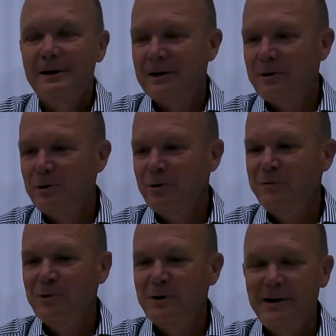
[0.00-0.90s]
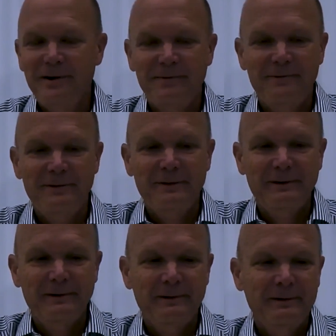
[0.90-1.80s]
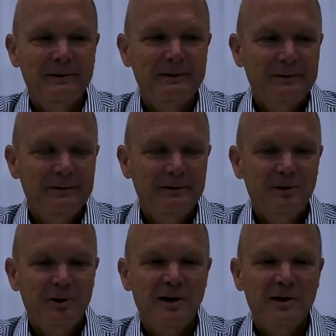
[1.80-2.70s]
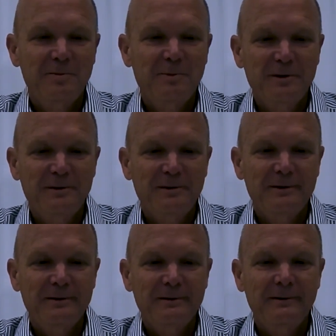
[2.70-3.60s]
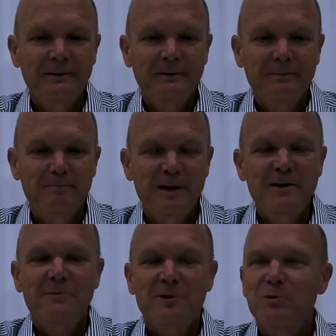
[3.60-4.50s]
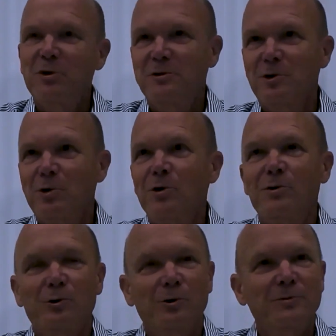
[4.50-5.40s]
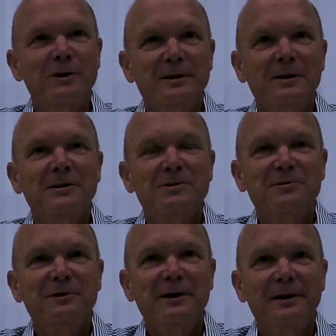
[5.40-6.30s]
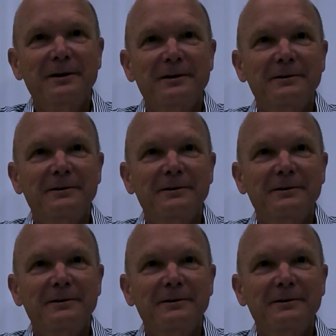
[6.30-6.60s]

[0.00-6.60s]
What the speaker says: Yeah, I don't know if you have checked, but many of the products are already electrified.